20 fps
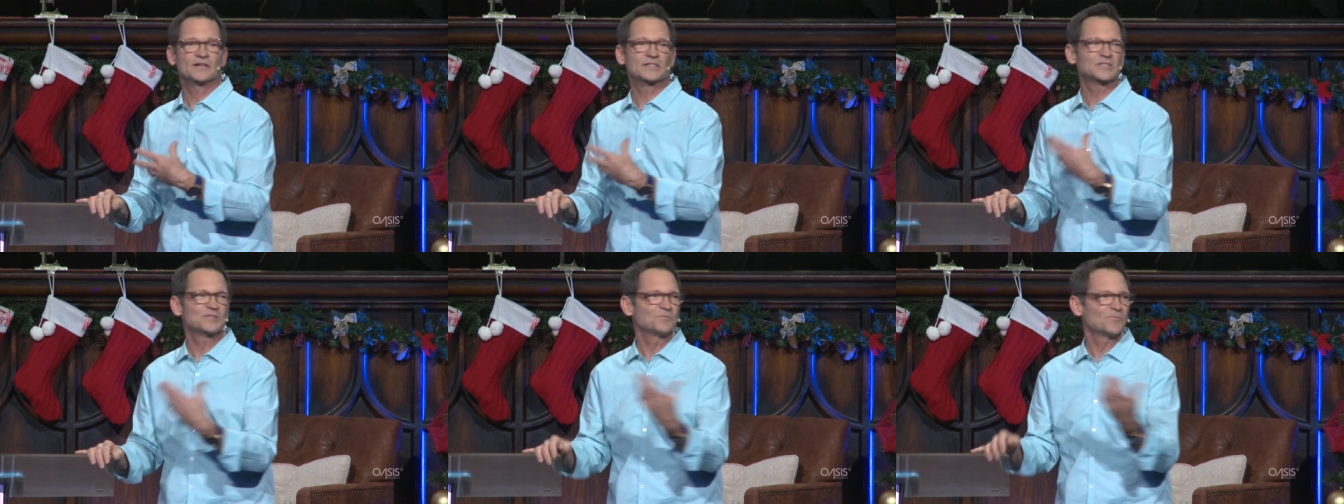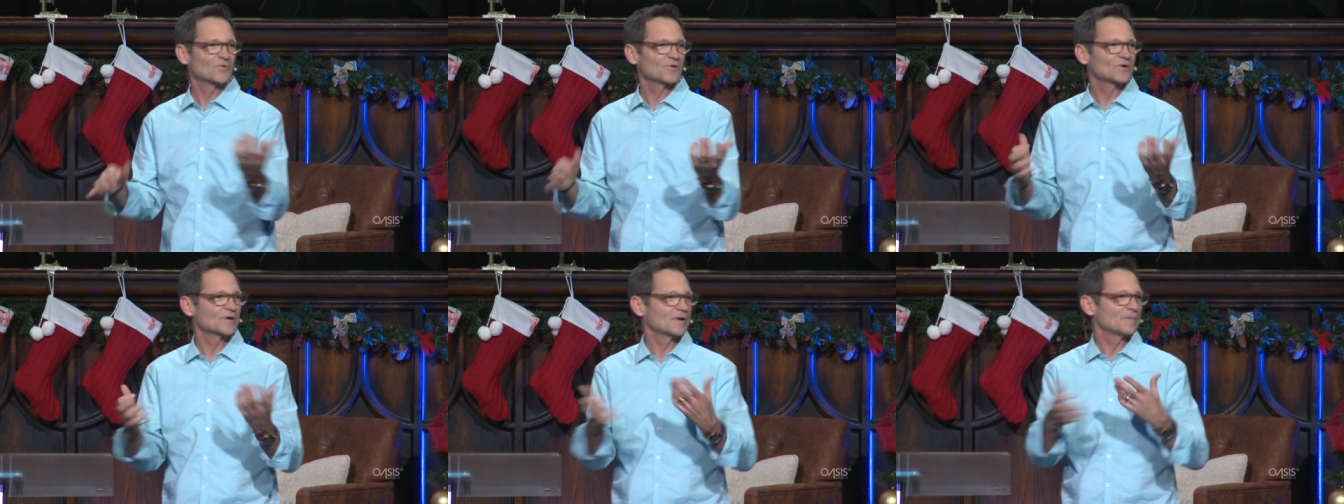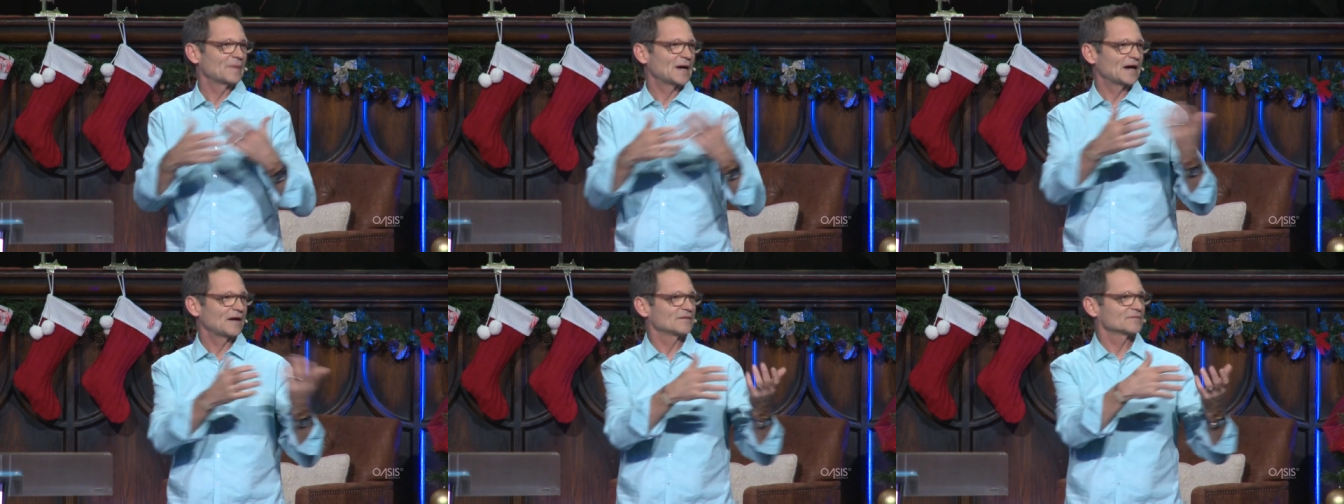It's more
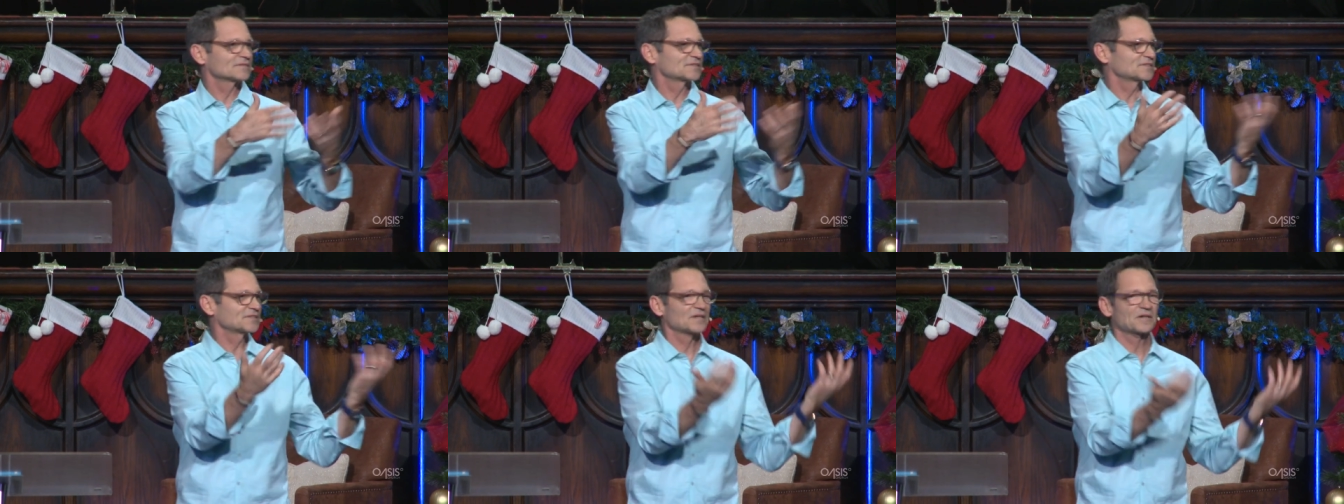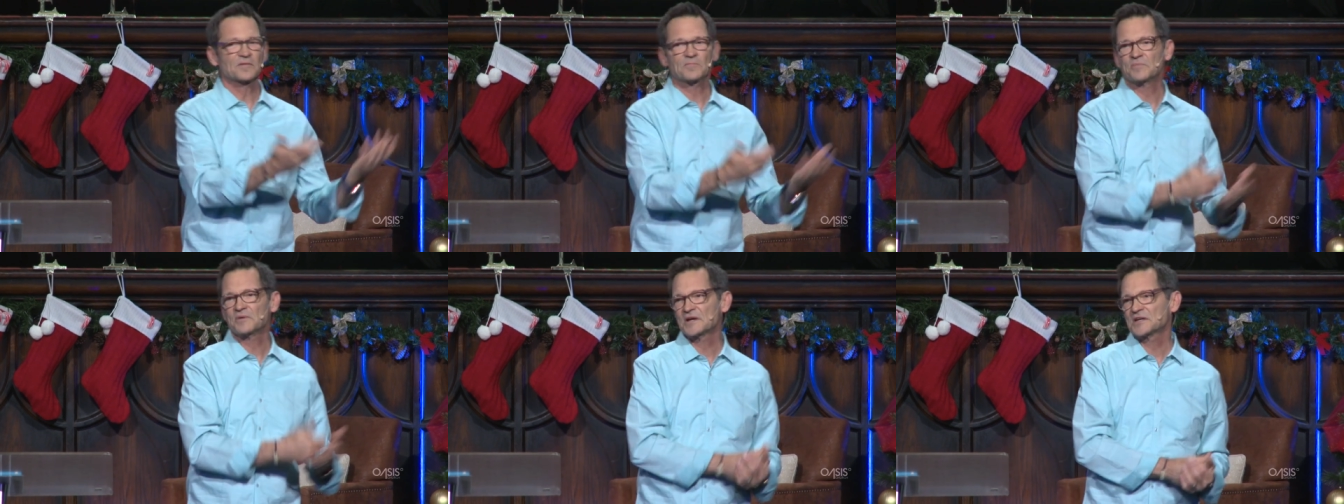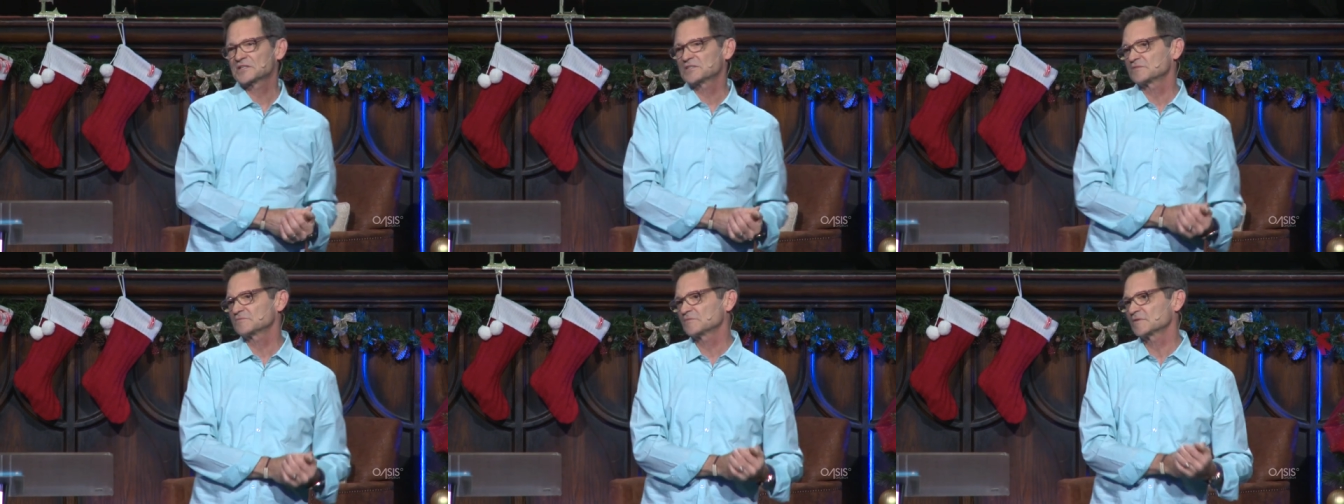about
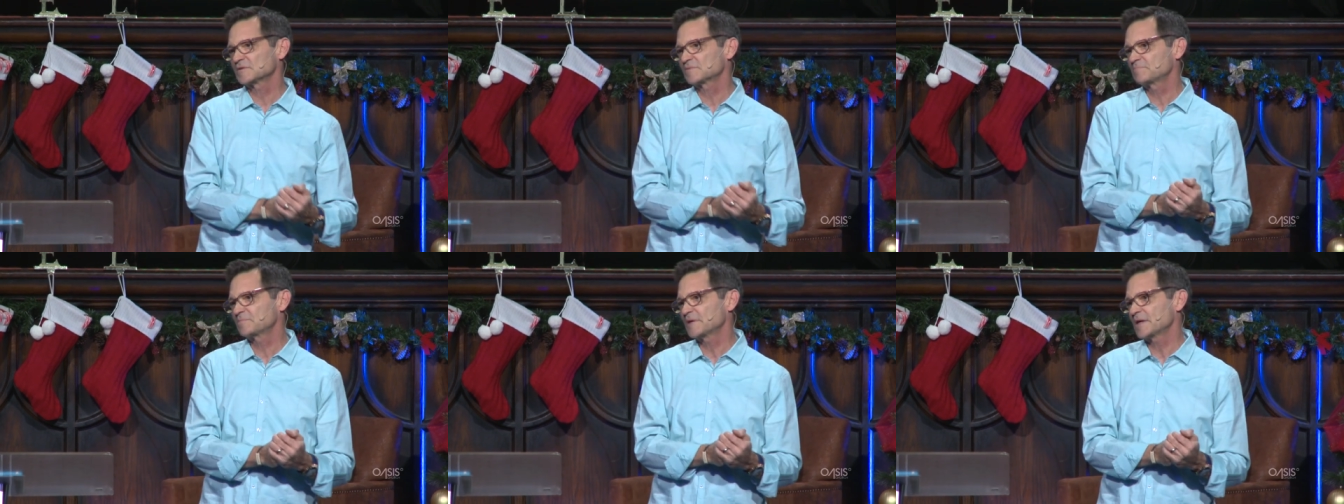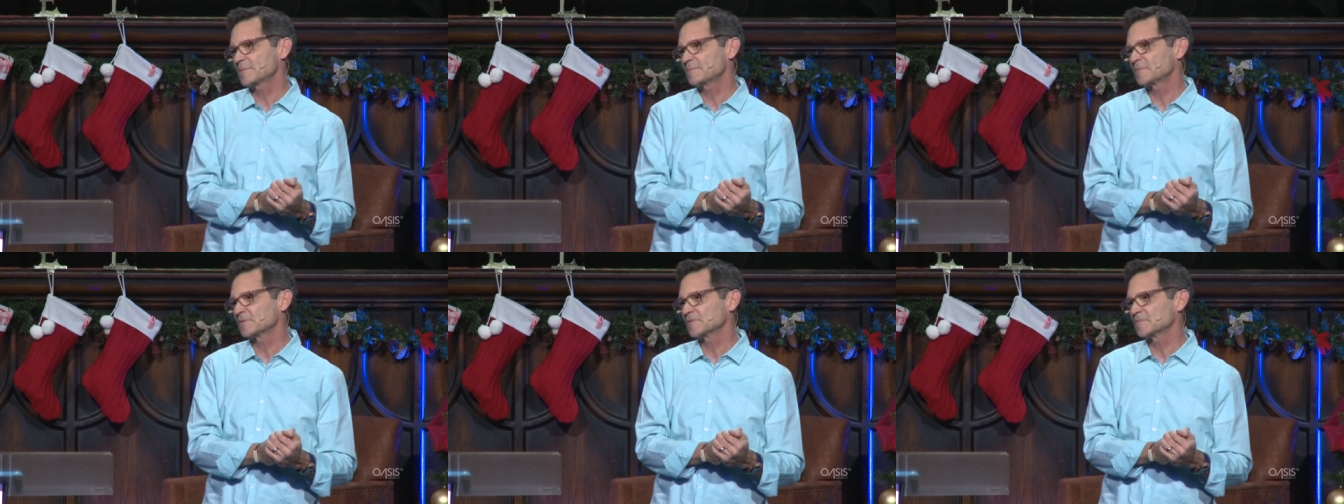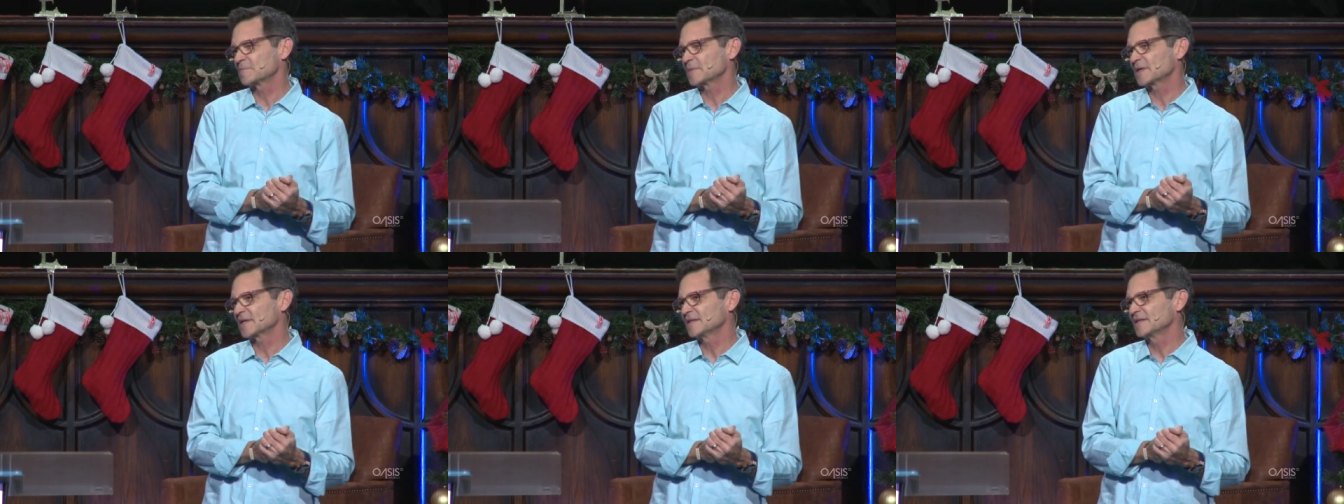celebration with people,
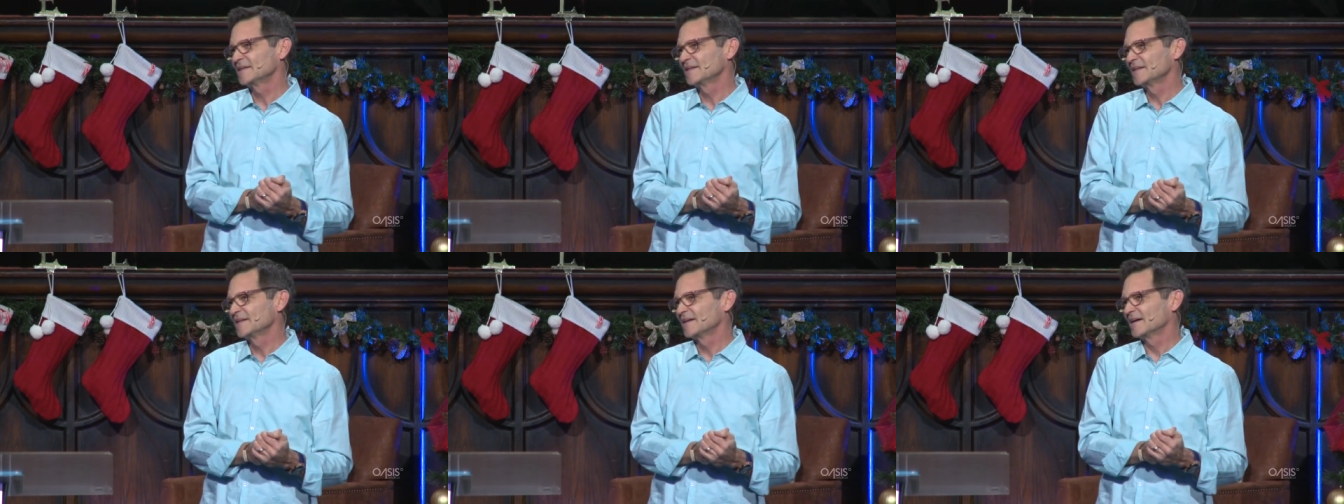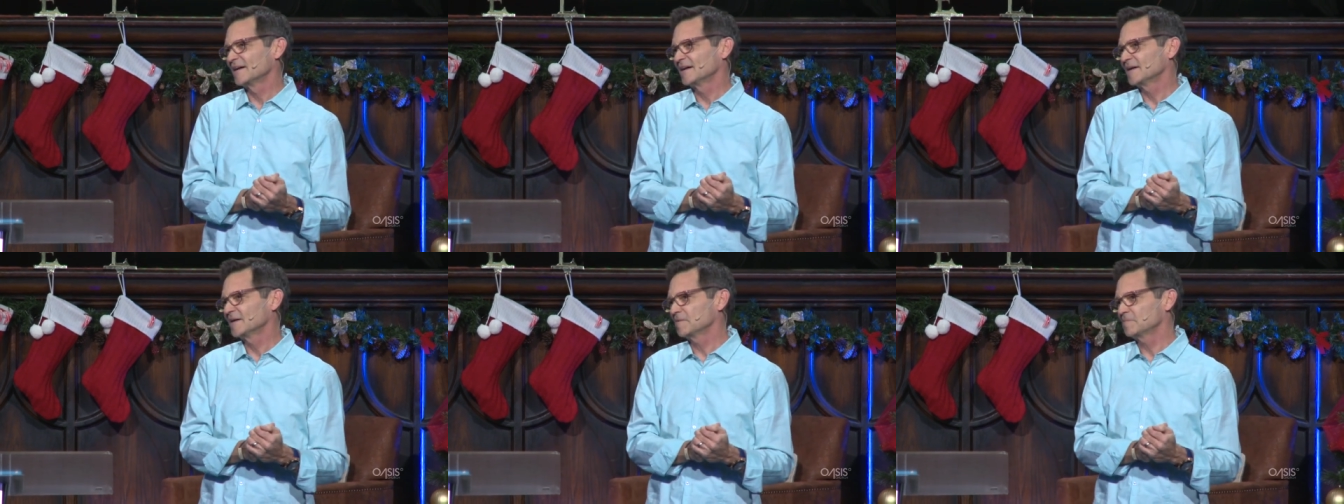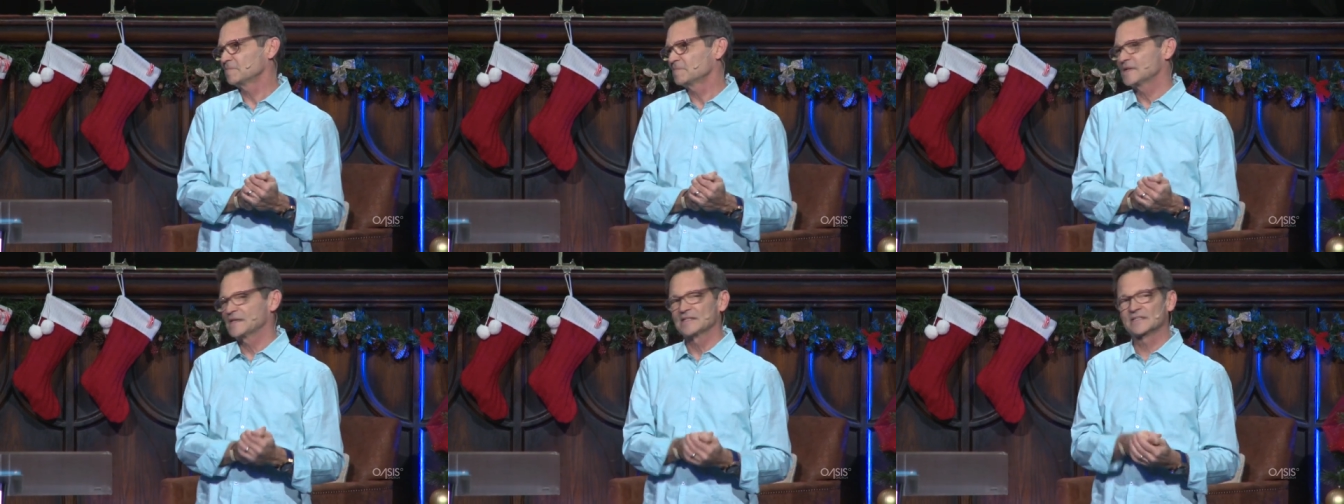but
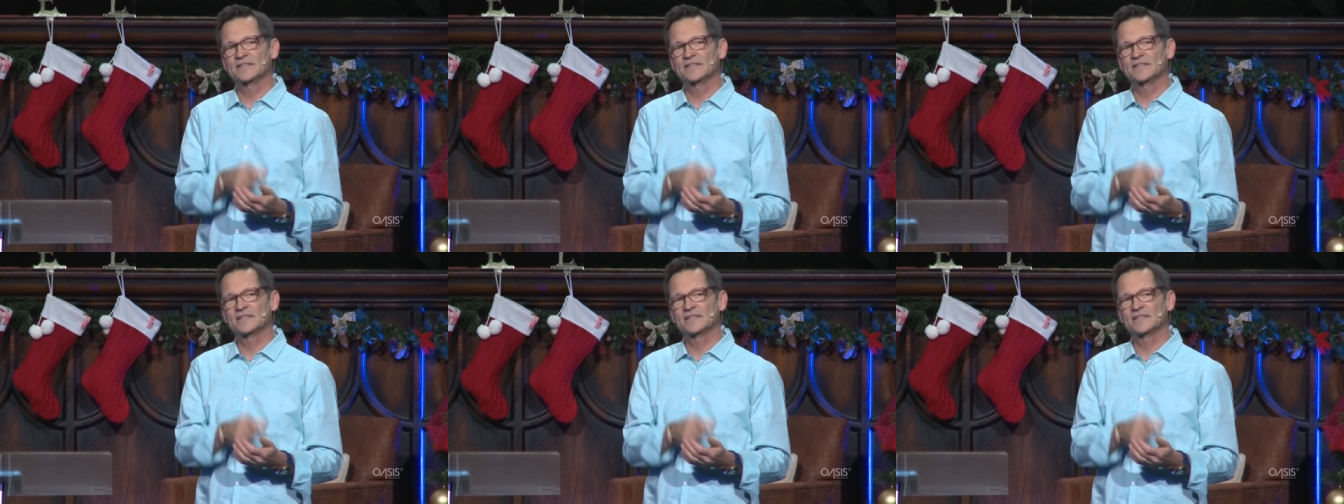um,